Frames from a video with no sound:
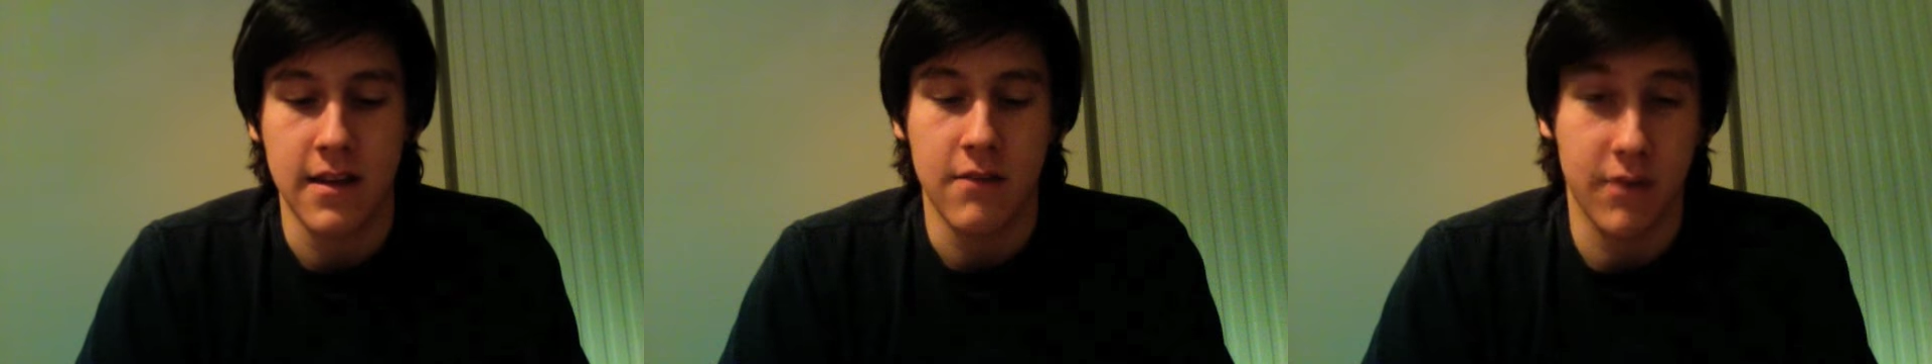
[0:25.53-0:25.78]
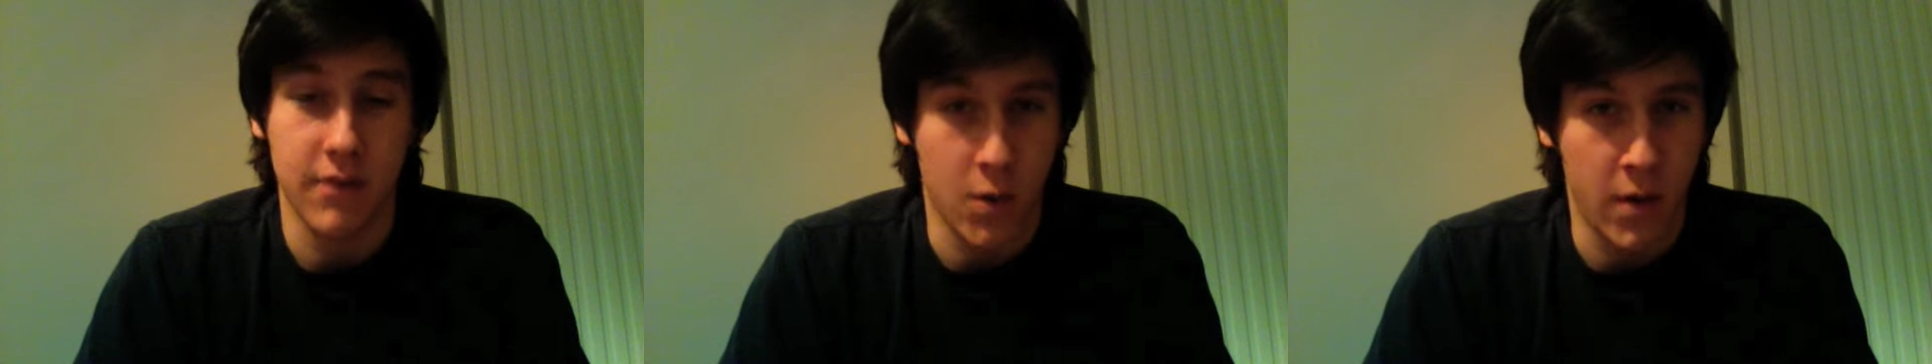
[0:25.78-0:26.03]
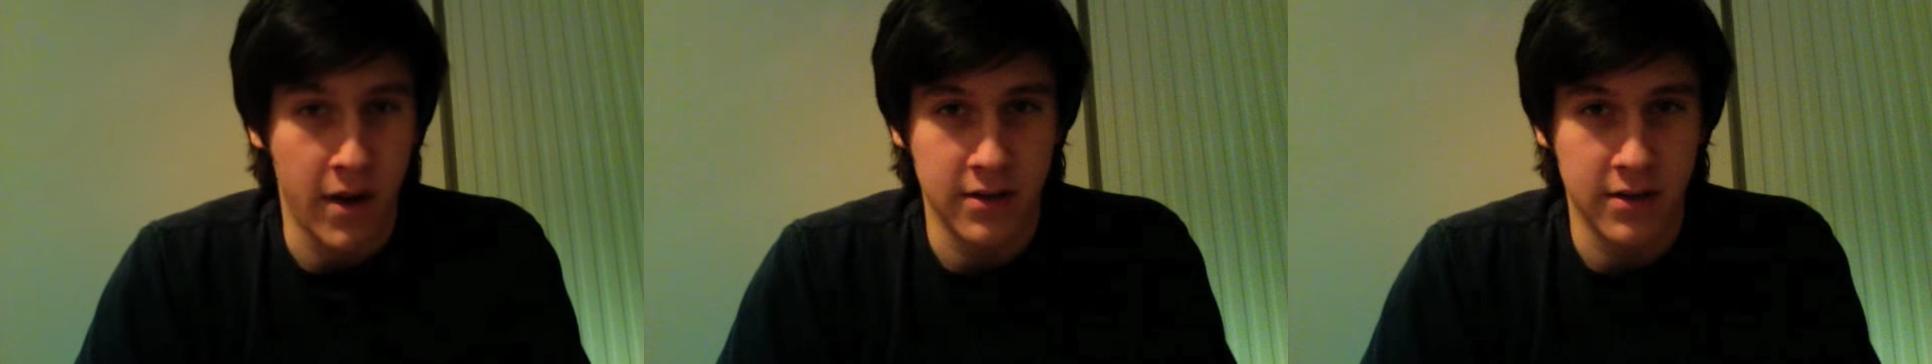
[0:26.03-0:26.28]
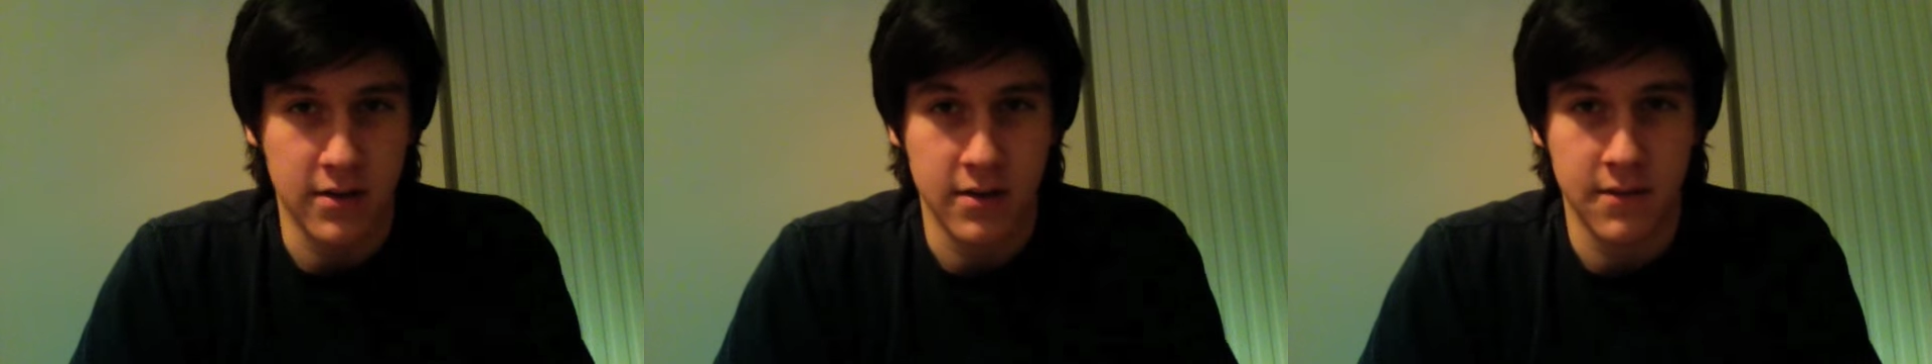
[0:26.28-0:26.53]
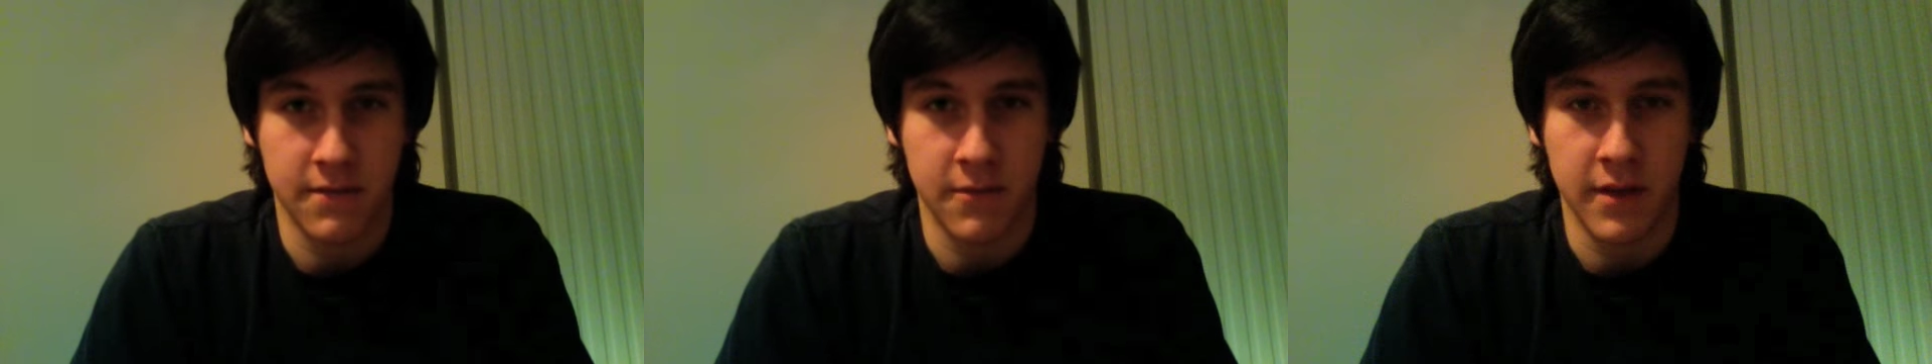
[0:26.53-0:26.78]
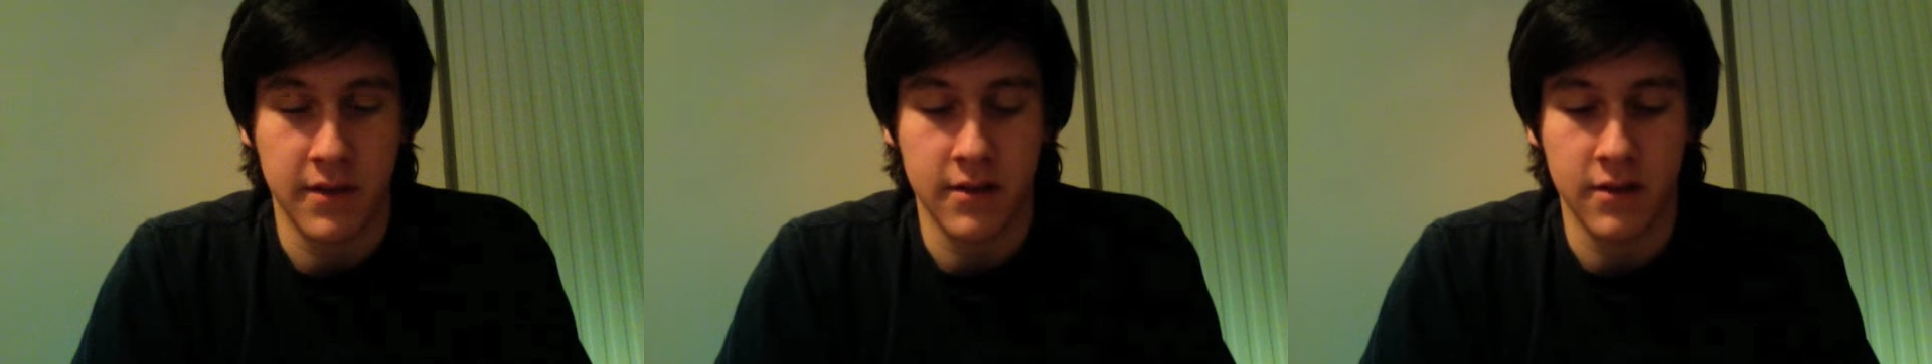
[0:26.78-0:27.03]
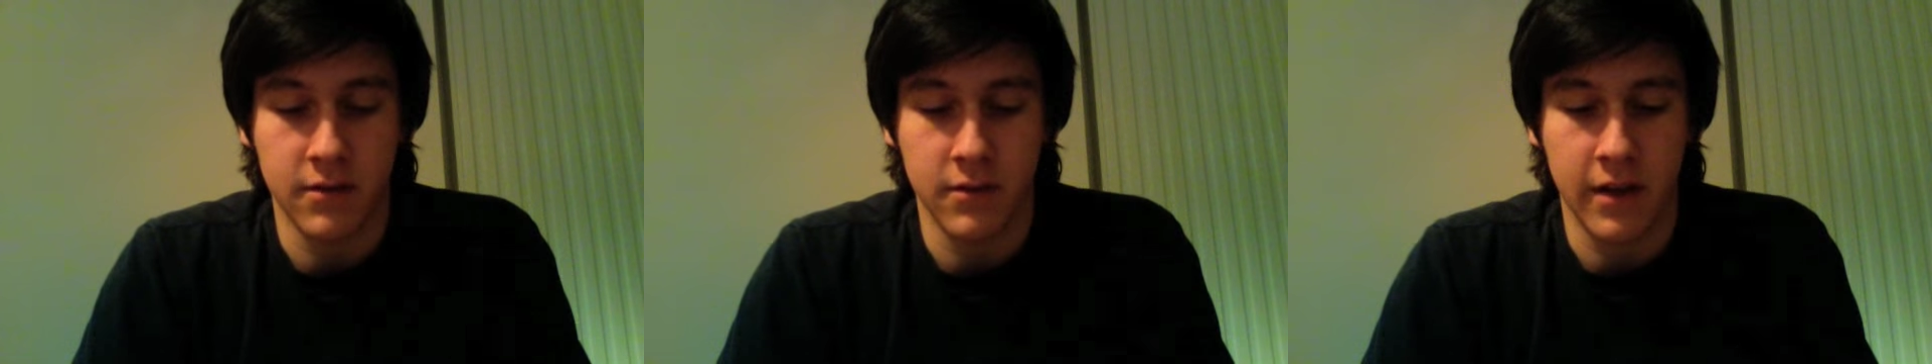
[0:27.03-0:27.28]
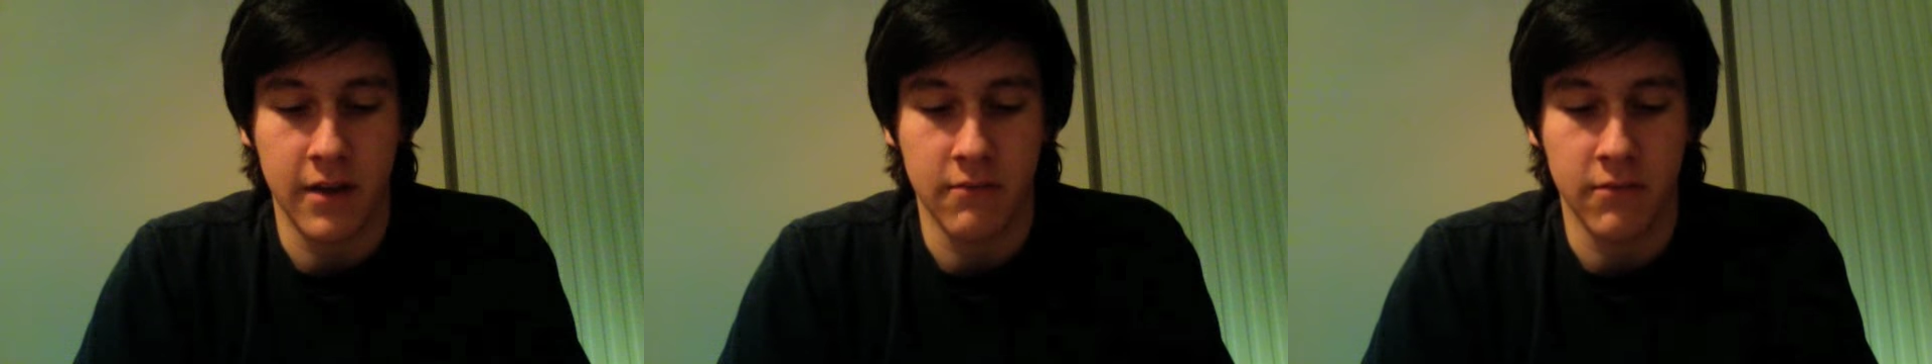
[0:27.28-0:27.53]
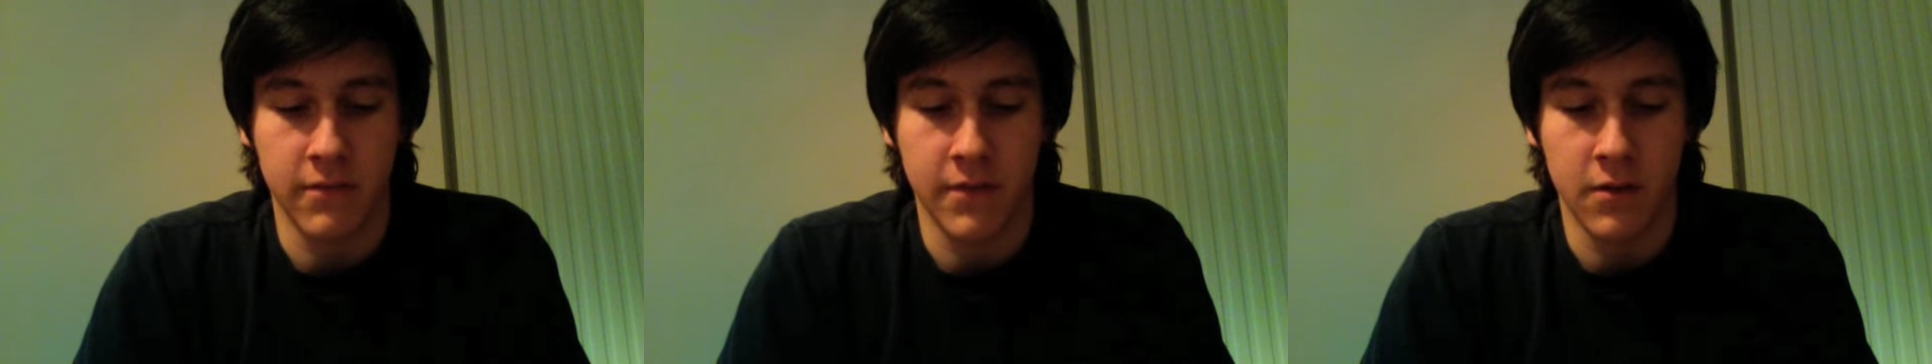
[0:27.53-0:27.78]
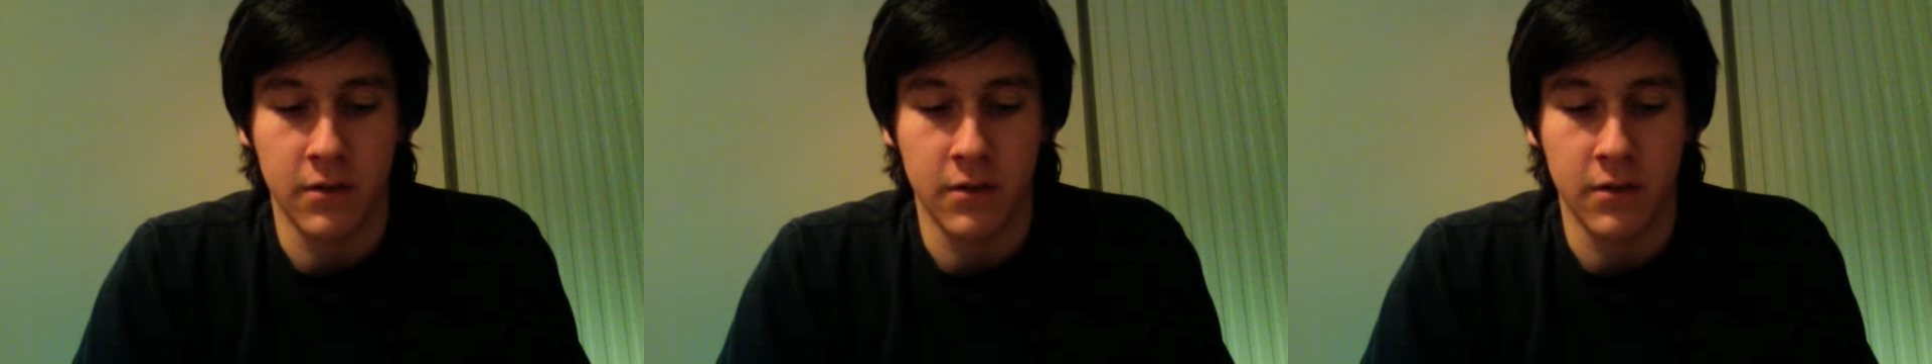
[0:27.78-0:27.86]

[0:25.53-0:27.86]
requests for me to do a review